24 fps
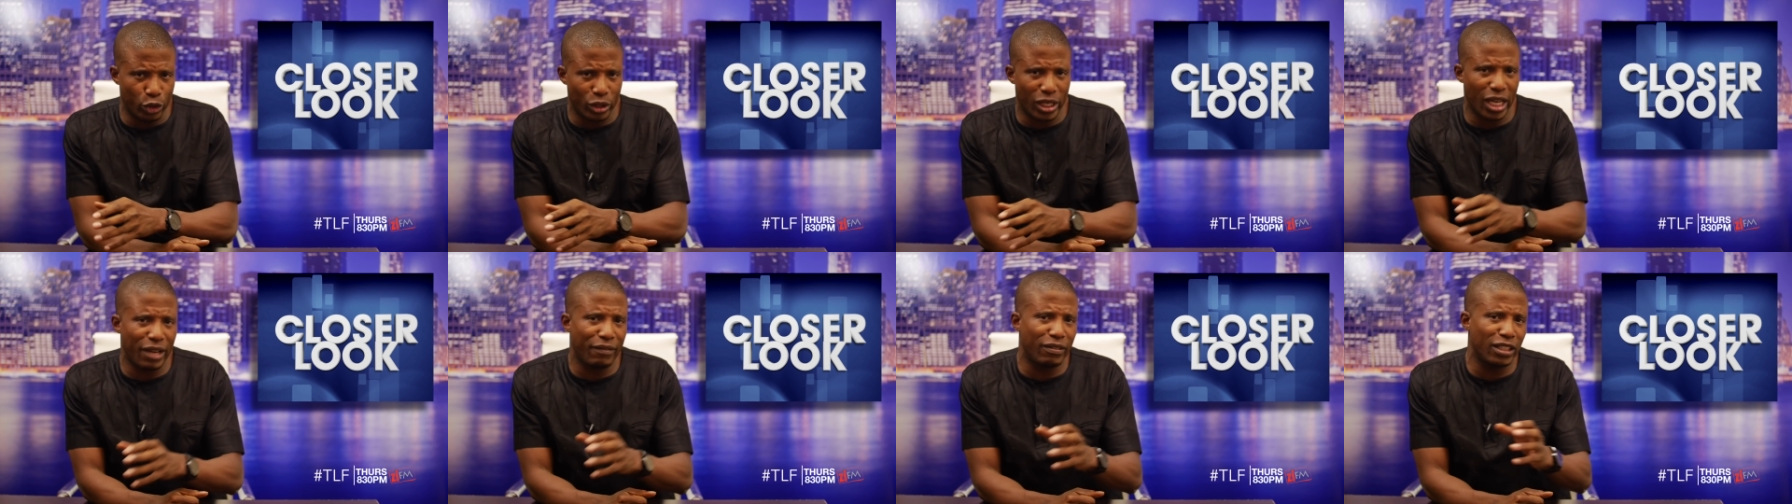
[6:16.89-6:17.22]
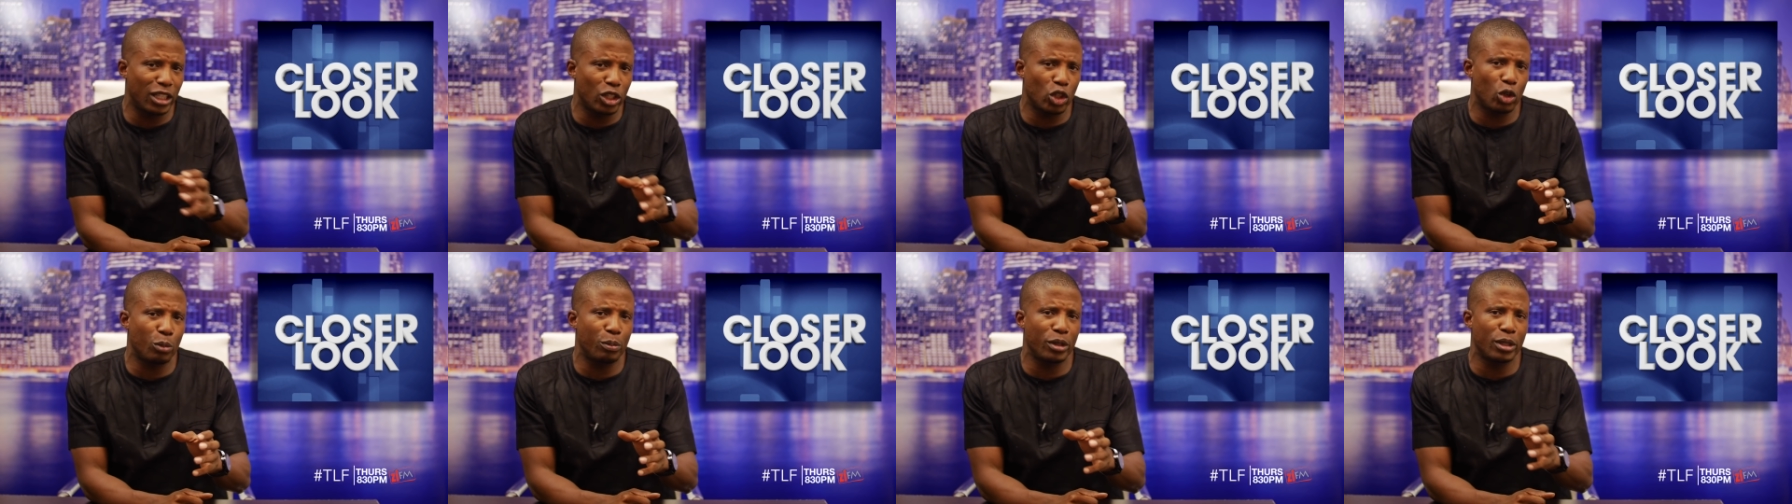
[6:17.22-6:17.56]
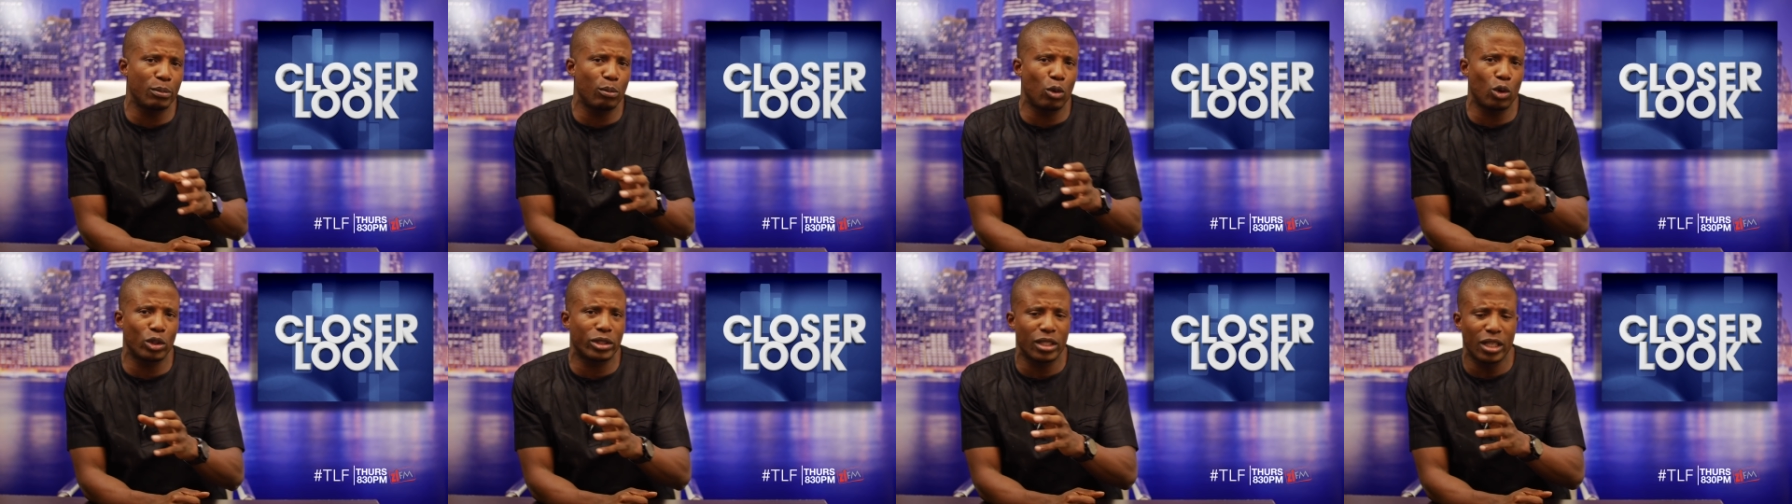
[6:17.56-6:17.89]
You gave a little bit
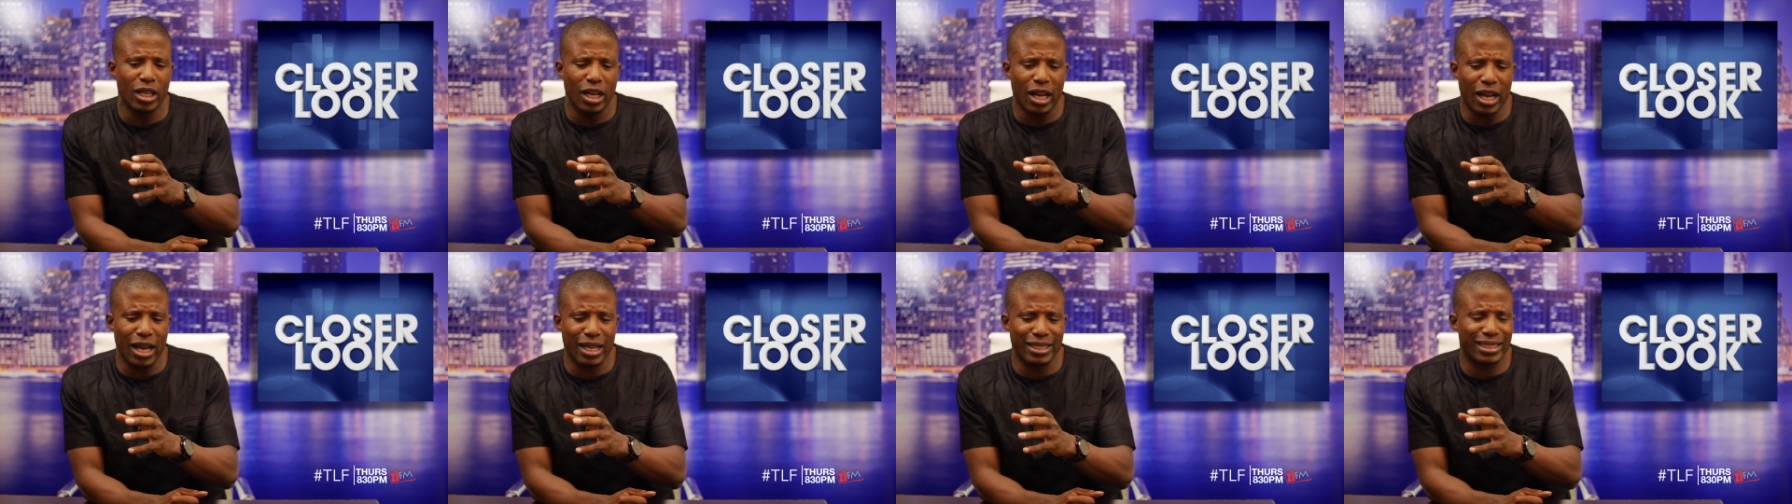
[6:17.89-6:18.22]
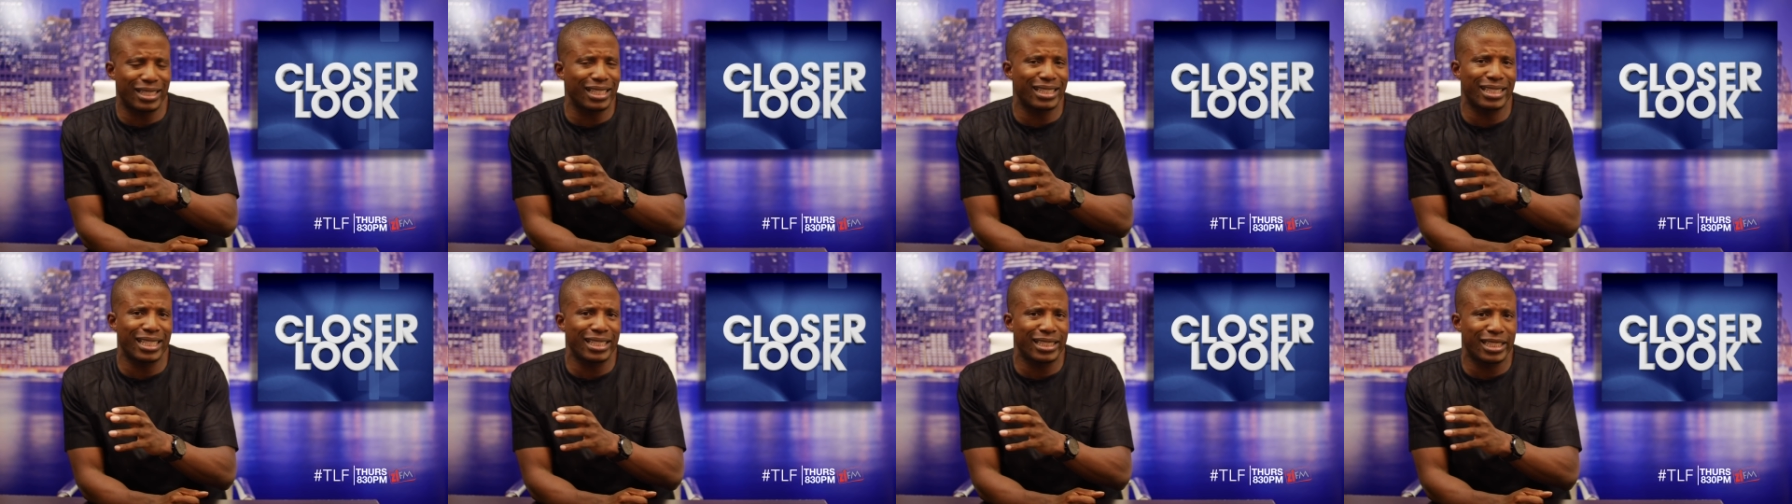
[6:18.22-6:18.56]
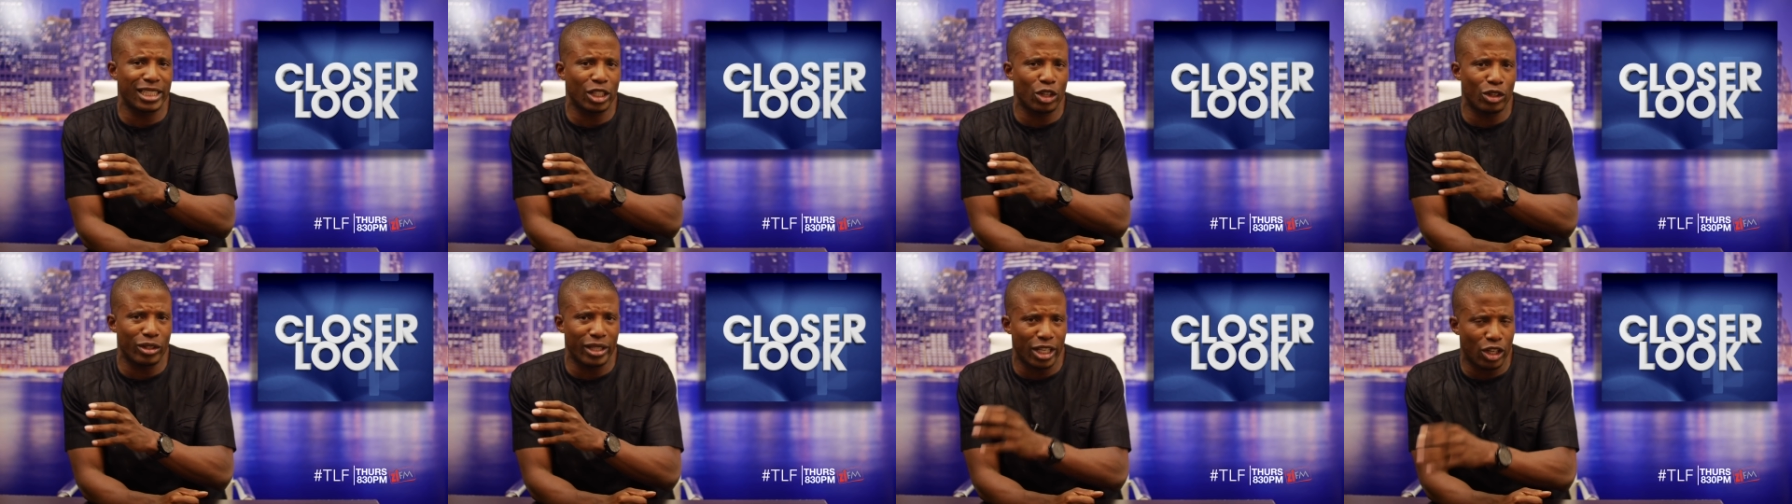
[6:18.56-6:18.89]
more uh,
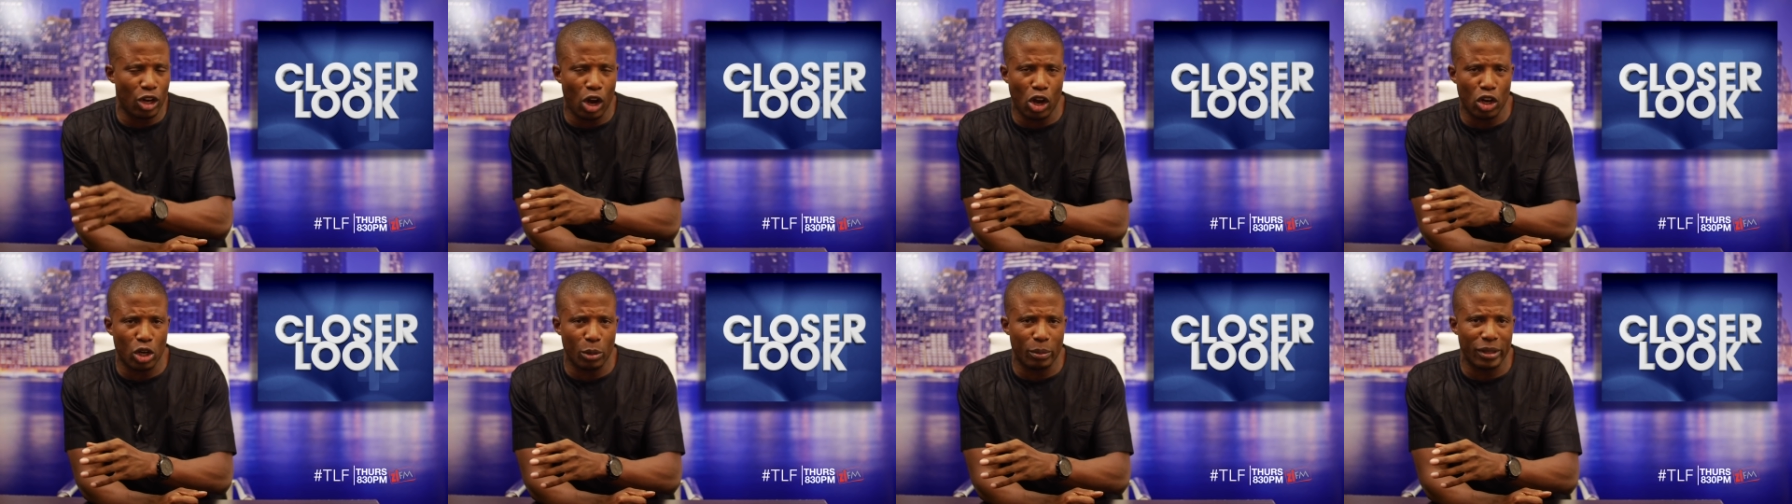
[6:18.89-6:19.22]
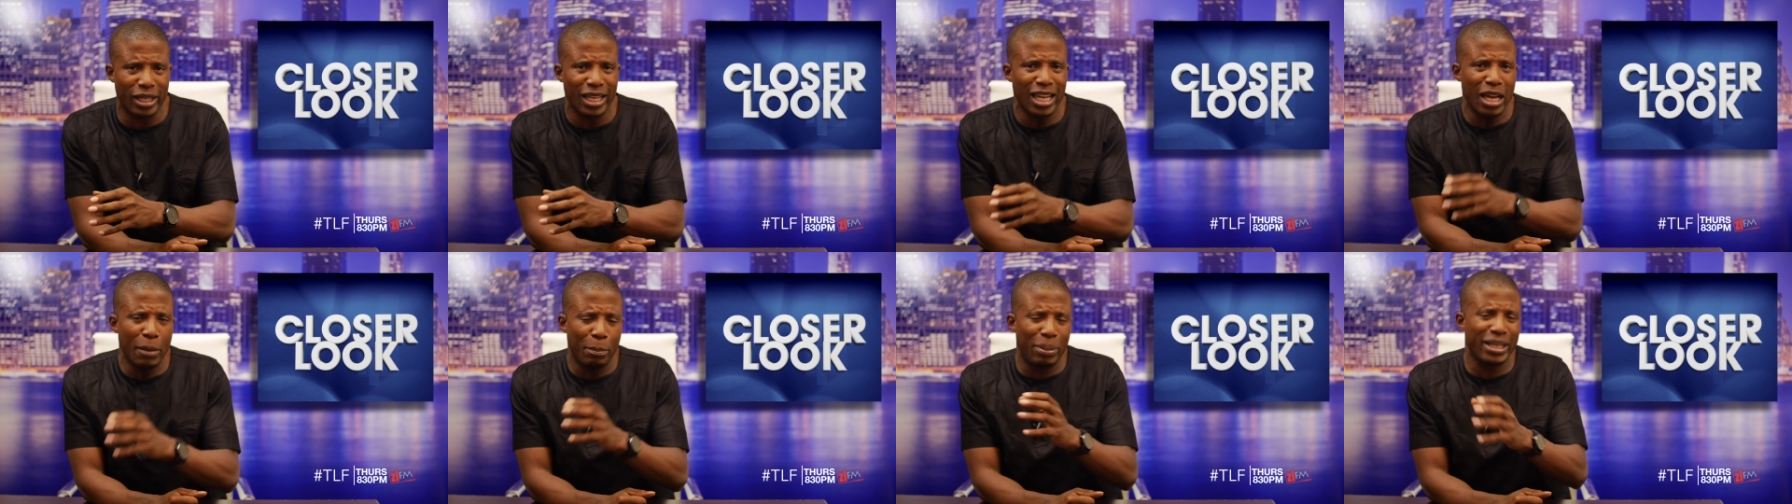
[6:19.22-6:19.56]
statistic on the economy.